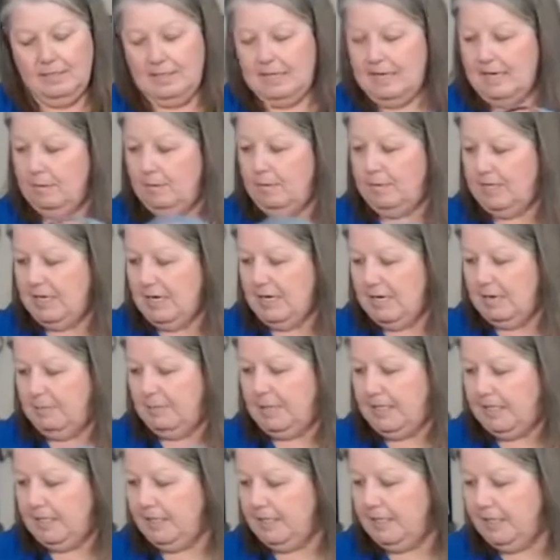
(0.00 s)
That would not
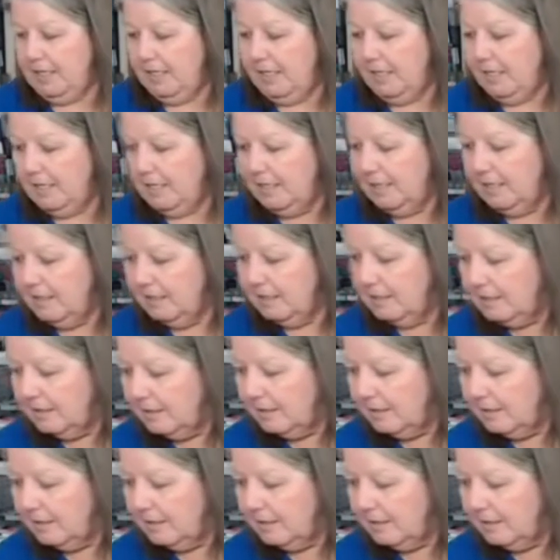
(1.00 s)
be good.